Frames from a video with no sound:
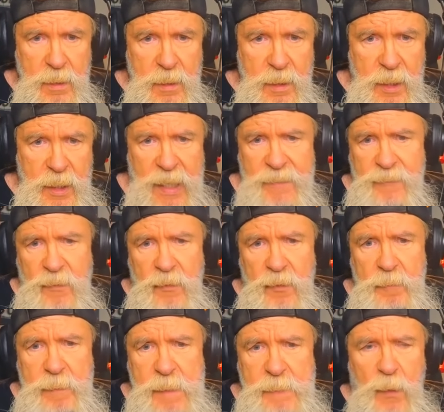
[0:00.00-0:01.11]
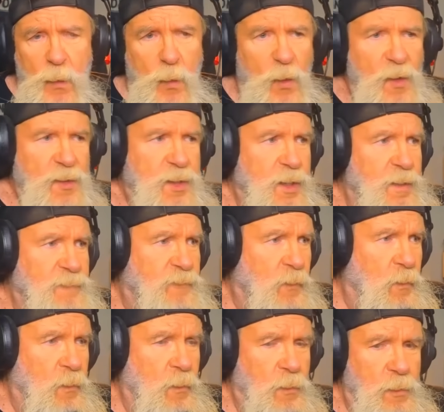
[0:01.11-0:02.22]
And I've heard of people working
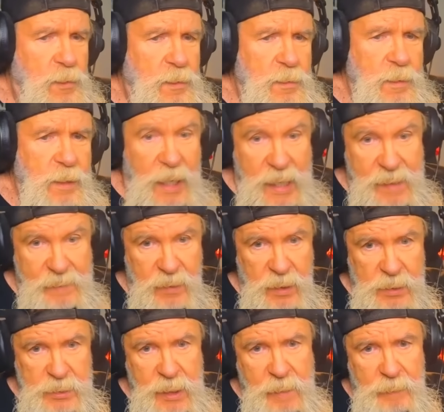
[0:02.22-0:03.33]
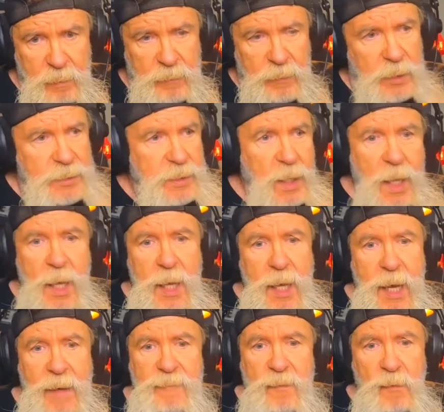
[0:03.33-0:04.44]
for, and I have an example of this,
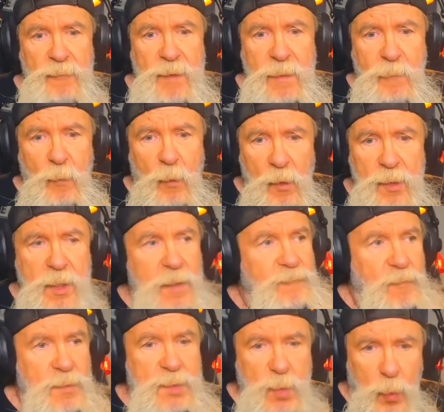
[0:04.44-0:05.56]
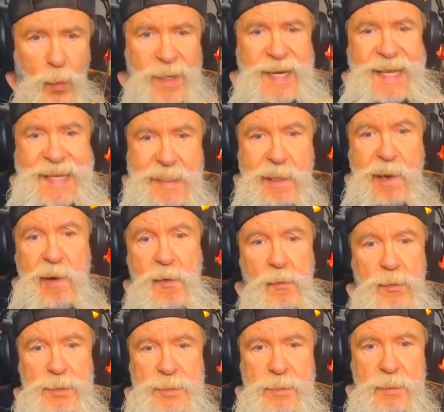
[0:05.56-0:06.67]
I've heard them working for 20
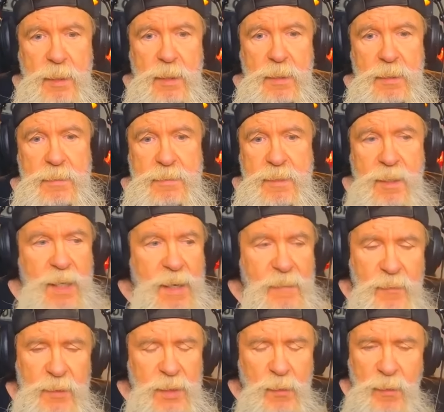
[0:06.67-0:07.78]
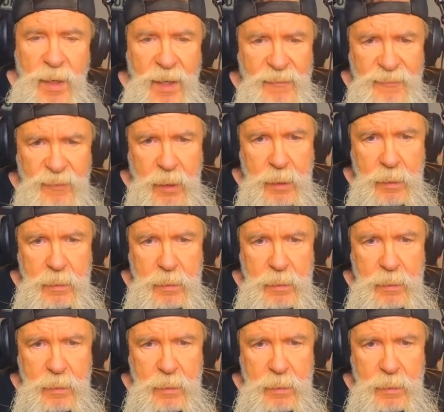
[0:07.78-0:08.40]
years to never do nothing.